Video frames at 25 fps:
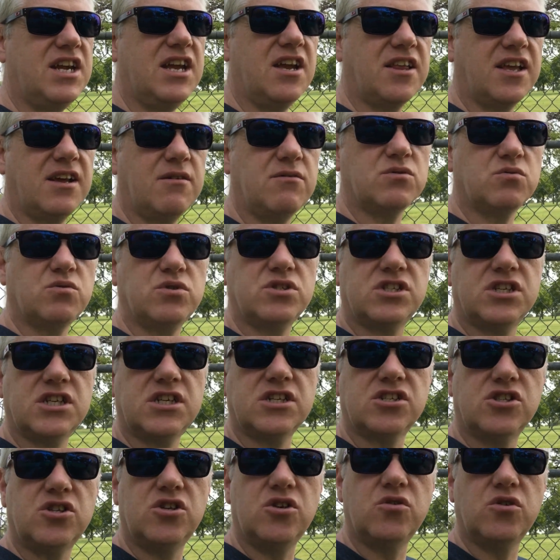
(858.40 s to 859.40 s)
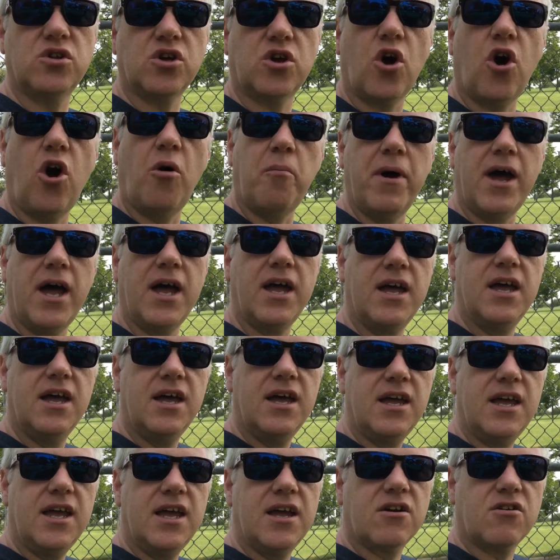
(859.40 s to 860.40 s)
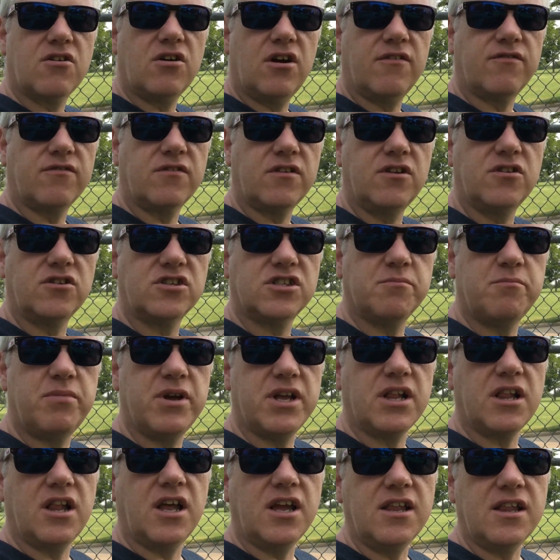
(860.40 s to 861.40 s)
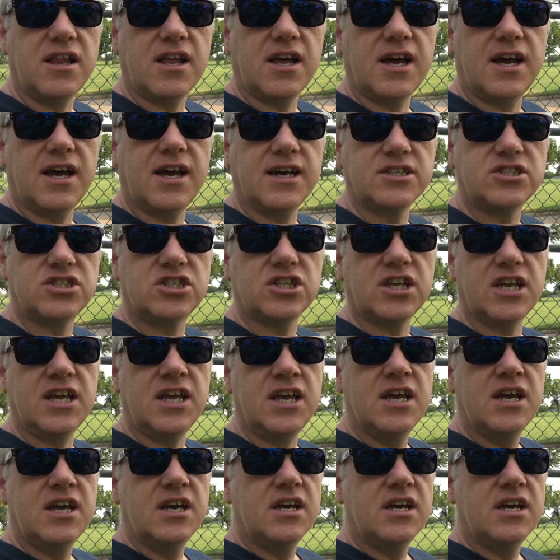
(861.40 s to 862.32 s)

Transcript: I think it was 162, the Comet aircraft. Looks a bit like that actually.